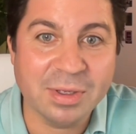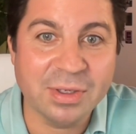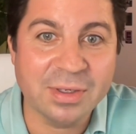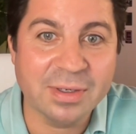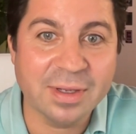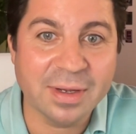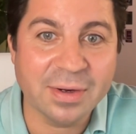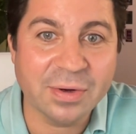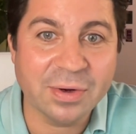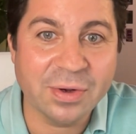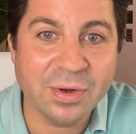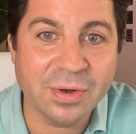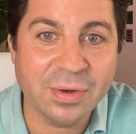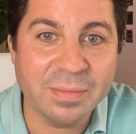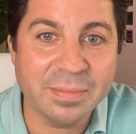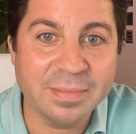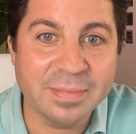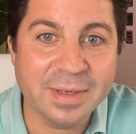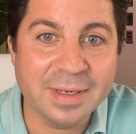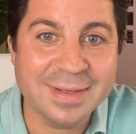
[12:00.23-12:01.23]
million
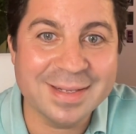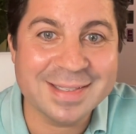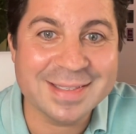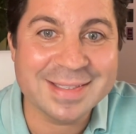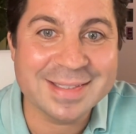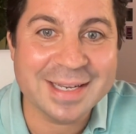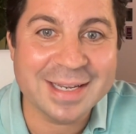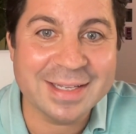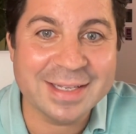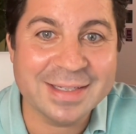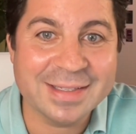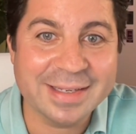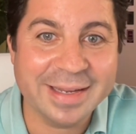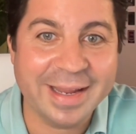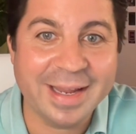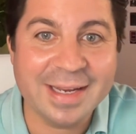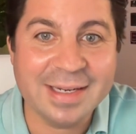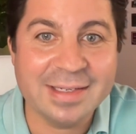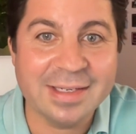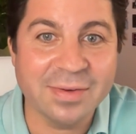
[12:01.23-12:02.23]
home and then sell it to
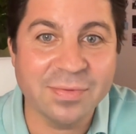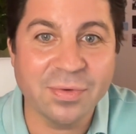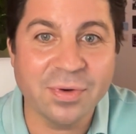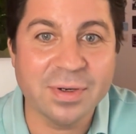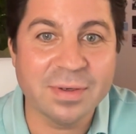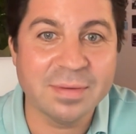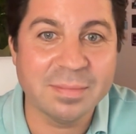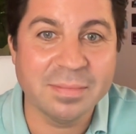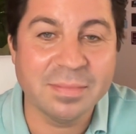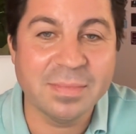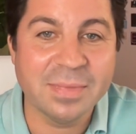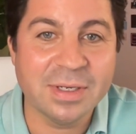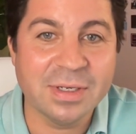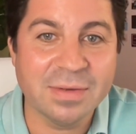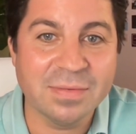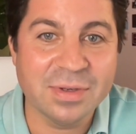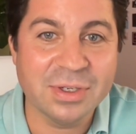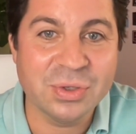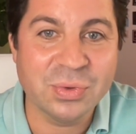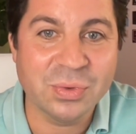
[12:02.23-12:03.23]
8 different
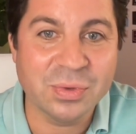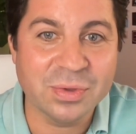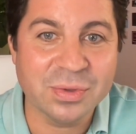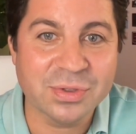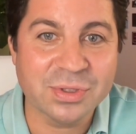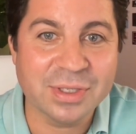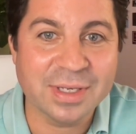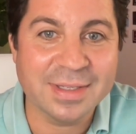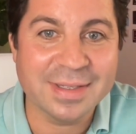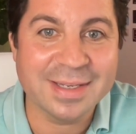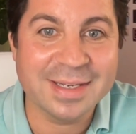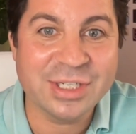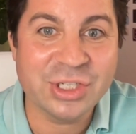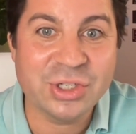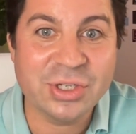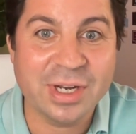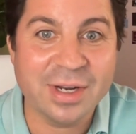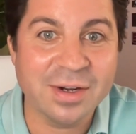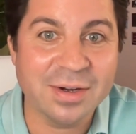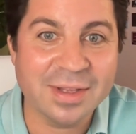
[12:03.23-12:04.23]
individuals, and they
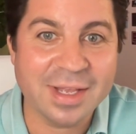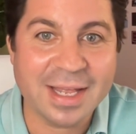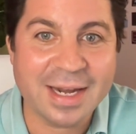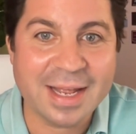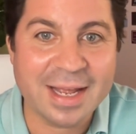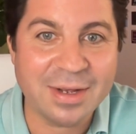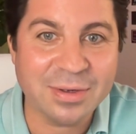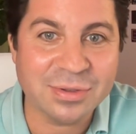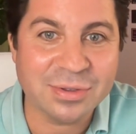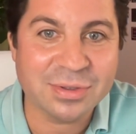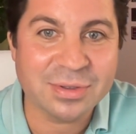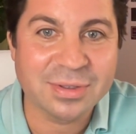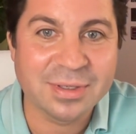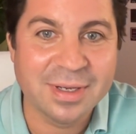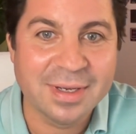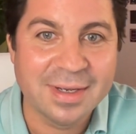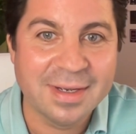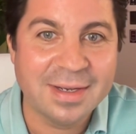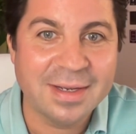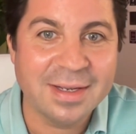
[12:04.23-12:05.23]
share that house,
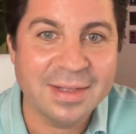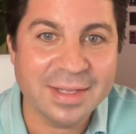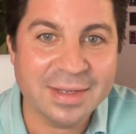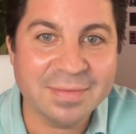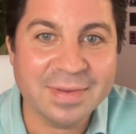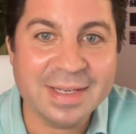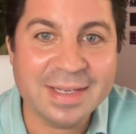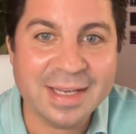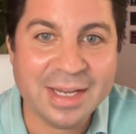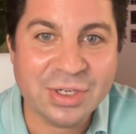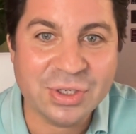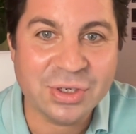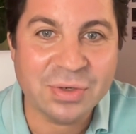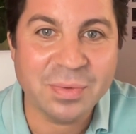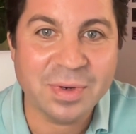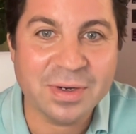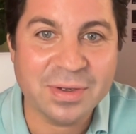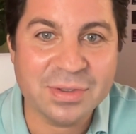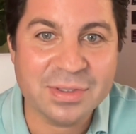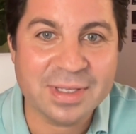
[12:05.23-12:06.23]
and like vacation
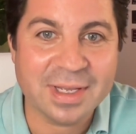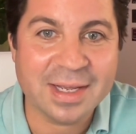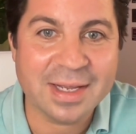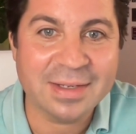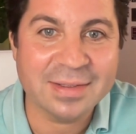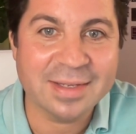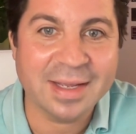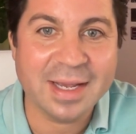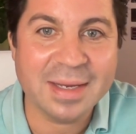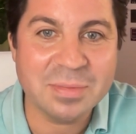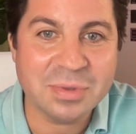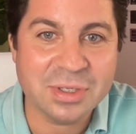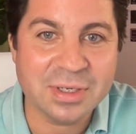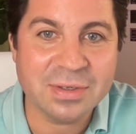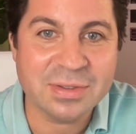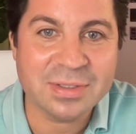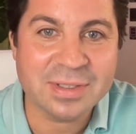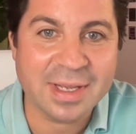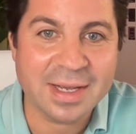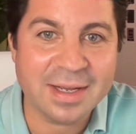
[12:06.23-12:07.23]
rental style,
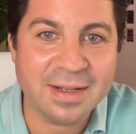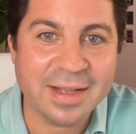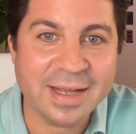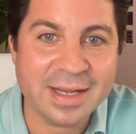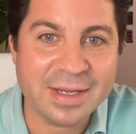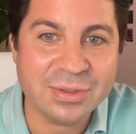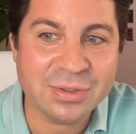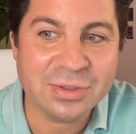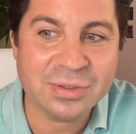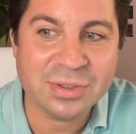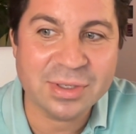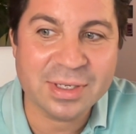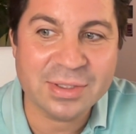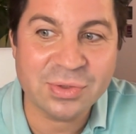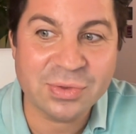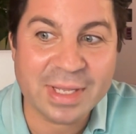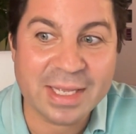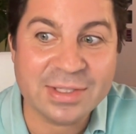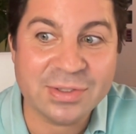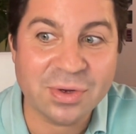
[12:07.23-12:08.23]
timeshare style house. And
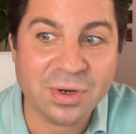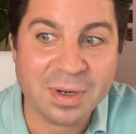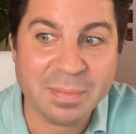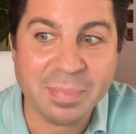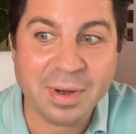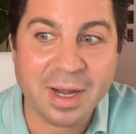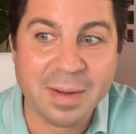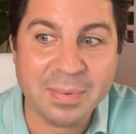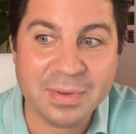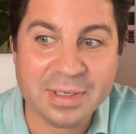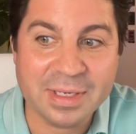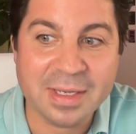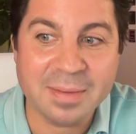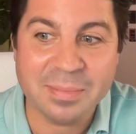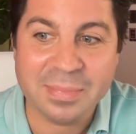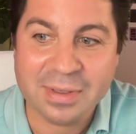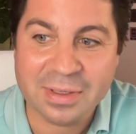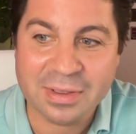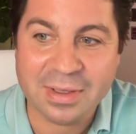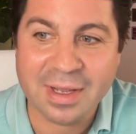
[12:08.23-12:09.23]
so that started popping
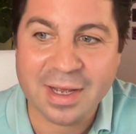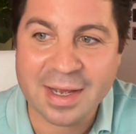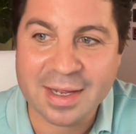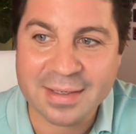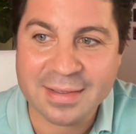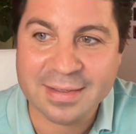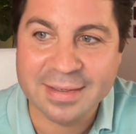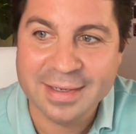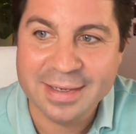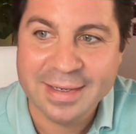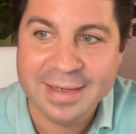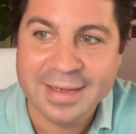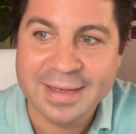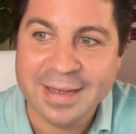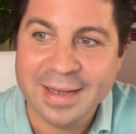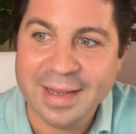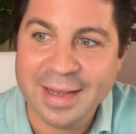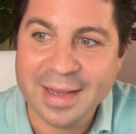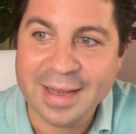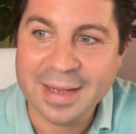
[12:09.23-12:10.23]
up a lot.
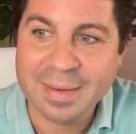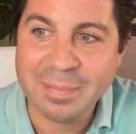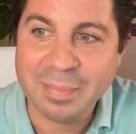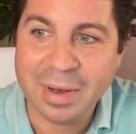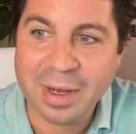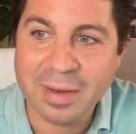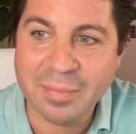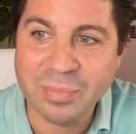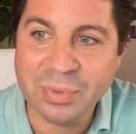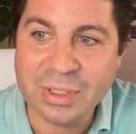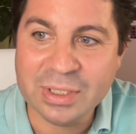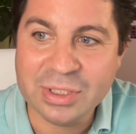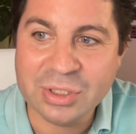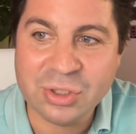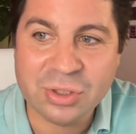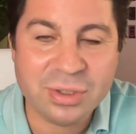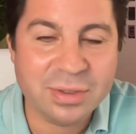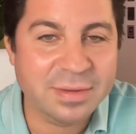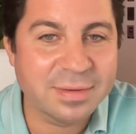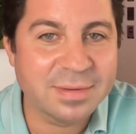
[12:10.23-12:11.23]
And Palm
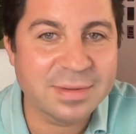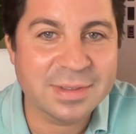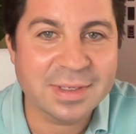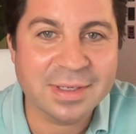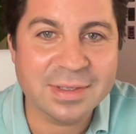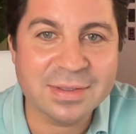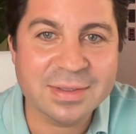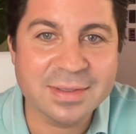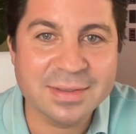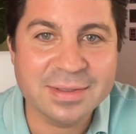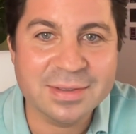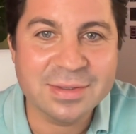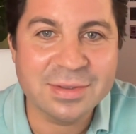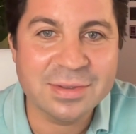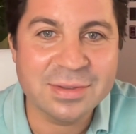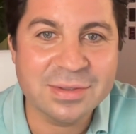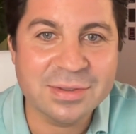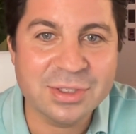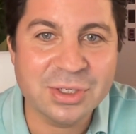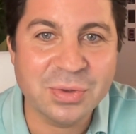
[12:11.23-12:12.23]
Beach said
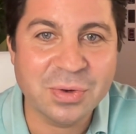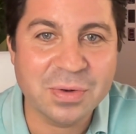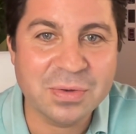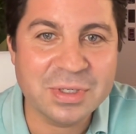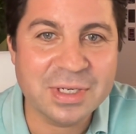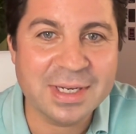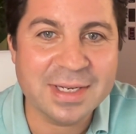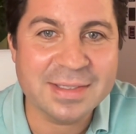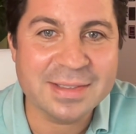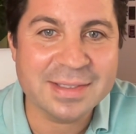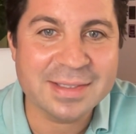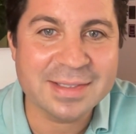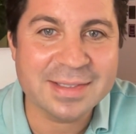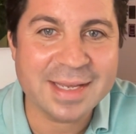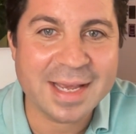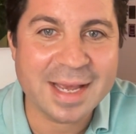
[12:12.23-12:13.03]
zero chance this is